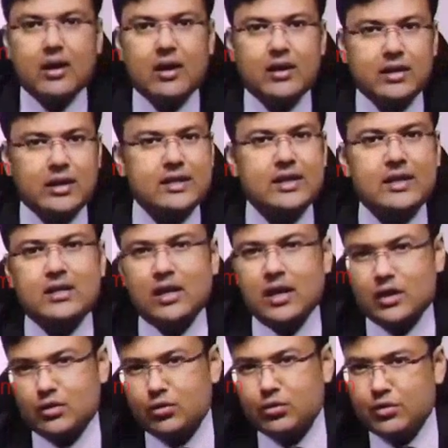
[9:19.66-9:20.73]
This is
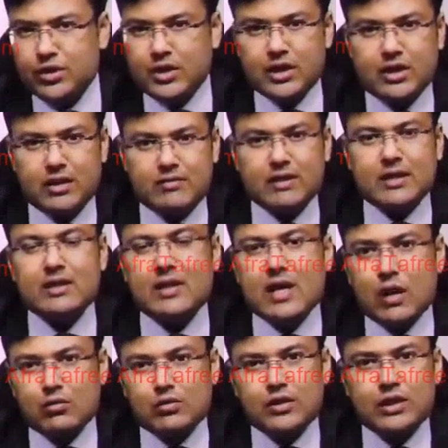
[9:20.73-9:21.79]
associated with
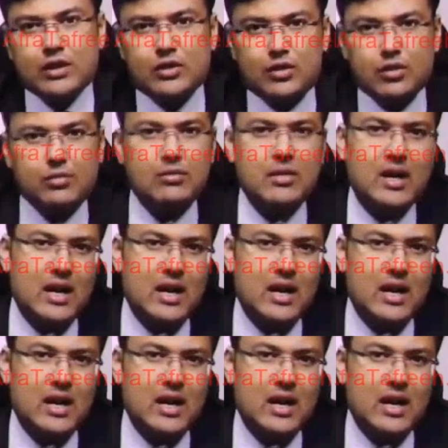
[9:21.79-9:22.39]
Down syndrome